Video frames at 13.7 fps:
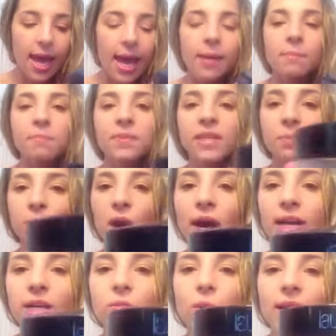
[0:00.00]
And this
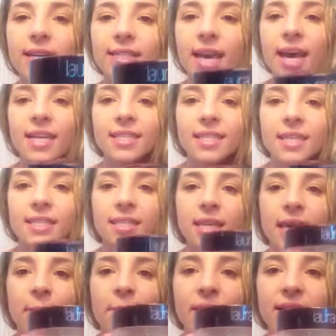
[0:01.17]
product, what it does is
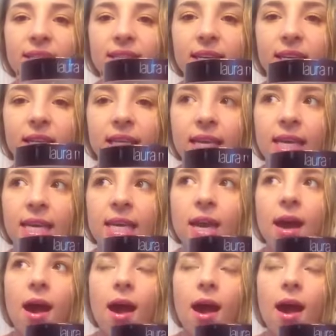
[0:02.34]
it basically,